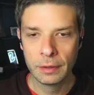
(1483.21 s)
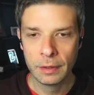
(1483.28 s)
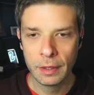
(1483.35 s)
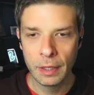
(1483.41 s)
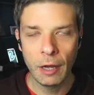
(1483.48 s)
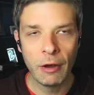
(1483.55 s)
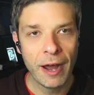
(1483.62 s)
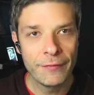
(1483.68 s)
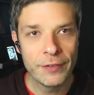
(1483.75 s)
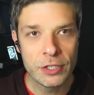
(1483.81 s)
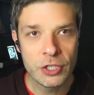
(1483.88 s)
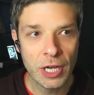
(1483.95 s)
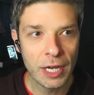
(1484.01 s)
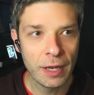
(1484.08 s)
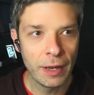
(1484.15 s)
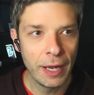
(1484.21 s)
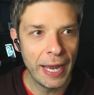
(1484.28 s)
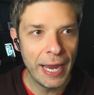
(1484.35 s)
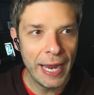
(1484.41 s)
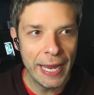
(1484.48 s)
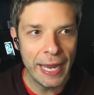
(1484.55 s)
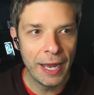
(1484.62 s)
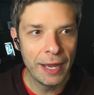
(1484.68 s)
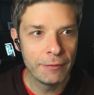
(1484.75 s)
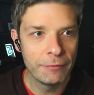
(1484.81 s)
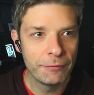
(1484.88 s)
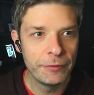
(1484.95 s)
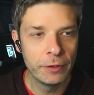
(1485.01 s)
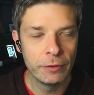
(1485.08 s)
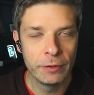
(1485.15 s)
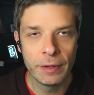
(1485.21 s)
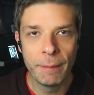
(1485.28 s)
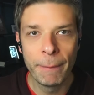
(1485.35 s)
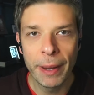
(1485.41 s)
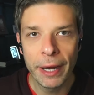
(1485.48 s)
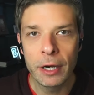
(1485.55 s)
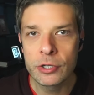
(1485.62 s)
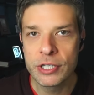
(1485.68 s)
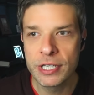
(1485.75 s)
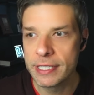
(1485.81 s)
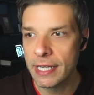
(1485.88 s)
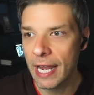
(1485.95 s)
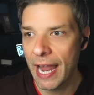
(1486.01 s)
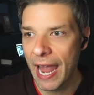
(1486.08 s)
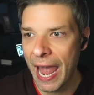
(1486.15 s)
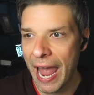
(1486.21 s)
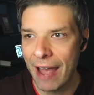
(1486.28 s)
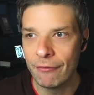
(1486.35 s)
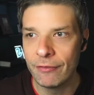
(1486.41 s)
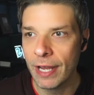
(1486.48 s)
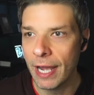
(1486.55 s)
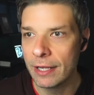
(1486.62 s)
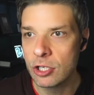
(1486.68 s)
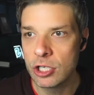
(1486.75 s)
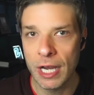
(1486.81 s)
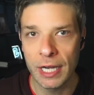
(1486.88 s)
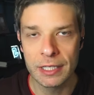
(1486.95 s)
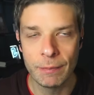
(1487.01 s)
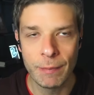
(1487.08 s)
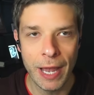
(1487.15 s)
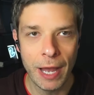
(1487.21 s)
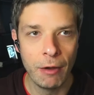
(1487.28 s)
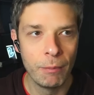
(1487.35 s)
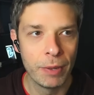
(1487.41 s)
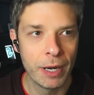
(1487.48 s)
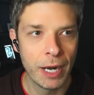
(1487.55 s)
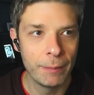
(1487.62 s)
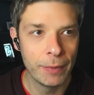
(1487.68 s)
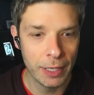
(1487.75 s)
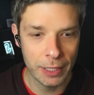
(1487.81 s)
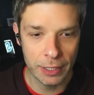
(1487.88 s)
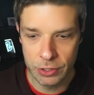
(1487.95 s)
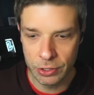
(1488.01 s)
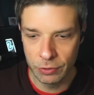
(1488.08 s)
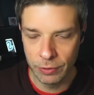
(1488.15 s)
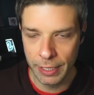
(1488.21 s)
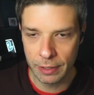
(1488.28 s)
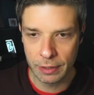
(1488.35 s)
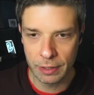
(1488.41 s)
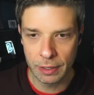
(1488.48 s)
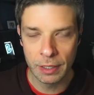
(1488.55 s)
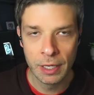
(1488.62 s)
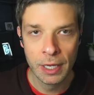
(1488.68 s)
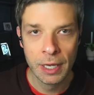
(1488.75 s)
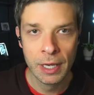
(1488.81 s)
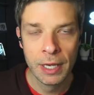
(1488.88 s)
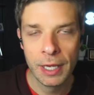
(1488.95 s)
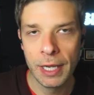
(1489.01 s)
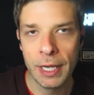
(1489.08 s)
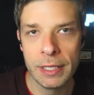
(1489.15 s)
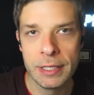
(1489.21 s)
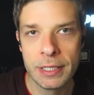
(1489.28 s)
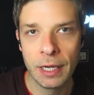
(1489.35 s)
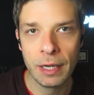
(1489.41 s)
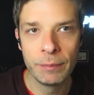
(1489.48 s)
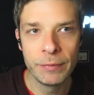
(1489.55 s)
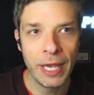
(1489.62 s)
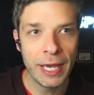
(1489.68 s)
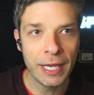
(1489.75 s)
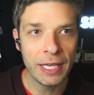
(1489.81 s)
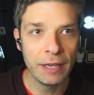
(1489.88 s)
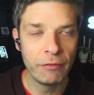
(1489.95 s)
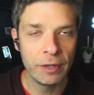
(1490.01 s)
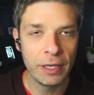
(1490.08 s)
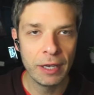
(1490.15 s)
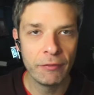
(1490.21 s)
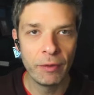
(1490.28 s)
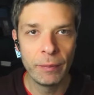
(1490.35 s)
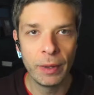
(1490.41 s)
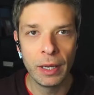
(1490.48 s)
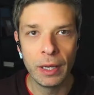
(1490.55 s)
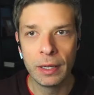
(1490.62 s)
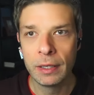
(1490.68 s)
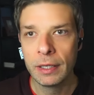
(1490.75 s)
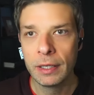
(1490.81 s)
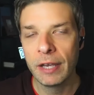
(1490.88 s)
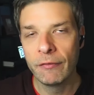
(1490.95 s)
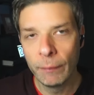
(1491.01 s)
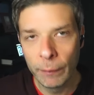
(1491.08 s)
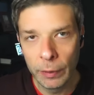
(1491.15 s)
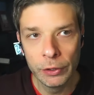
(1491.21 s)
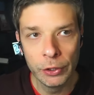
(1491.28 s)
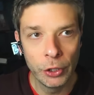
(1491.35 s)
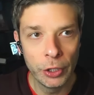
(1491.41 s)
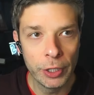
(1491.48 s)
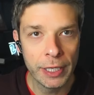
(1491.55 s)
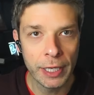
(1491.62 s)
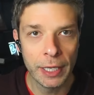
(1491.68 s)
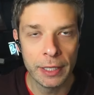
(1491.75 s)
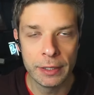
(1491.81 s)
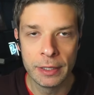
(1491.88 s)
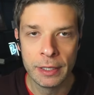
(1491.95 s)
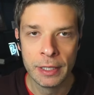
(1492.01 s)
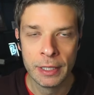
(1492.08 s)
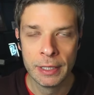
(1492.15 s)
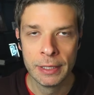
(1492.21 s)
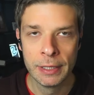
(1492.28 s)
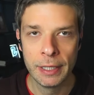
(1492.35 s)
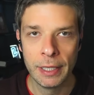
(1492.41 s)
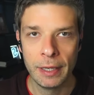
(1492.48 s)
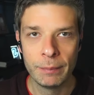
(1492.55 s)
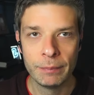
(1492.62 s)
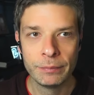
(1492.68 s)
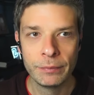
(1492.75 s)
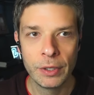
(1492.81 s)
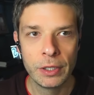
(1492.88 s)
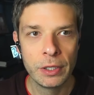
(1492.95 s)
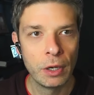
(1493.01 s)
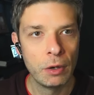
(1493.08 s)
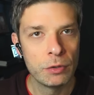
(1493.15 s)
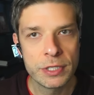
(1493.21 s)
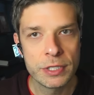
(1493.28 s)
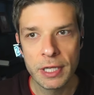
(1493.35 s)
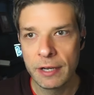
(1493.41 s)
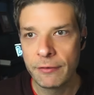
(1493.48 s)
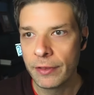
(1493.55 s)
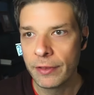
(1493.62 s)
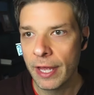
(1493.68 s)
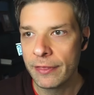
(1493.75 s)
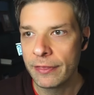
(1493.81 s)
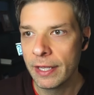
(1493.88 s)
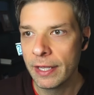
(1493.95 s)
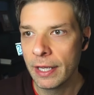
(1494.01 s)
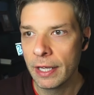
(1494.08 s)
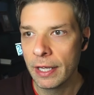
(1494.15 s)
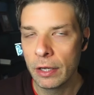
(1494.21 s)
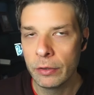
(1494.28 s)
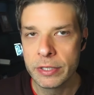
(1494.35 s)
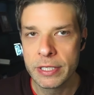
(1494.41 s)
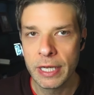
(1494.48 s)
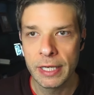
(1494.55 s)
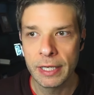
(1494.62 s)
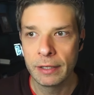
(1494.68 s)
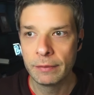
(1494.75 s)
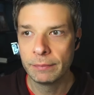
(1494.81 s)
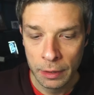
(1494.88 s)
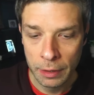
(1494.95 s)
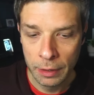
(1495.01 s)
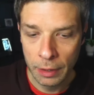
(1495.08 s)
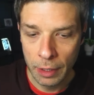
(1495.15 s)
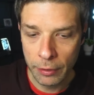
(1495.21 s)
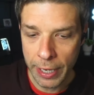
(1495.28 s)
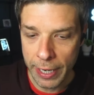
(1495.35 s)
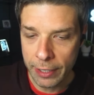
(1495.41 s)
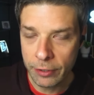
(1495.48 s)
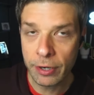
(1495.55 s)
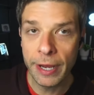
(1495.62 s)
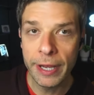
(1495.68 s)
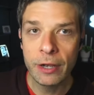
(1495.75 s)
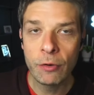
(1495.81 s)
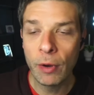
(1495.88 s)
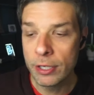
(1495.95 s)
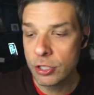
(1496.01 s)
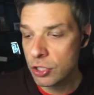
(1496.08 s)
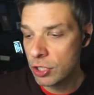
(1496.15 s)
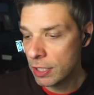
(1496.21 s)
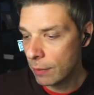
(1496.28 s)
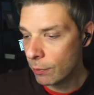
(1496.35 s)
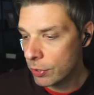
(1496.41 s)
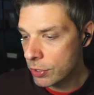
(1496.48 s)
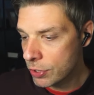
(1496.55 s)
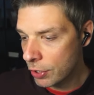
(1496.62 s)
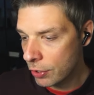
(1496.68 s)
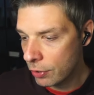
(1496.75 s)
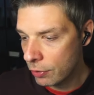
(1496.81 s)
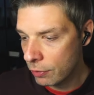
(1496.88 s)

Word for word: Oh, I'll have to check. I feel embarrassed to say I have not checked them out, but I'm going to do it. And yeah, give them a look and go study for that thing and go take it. Okay, Craig, question number 2.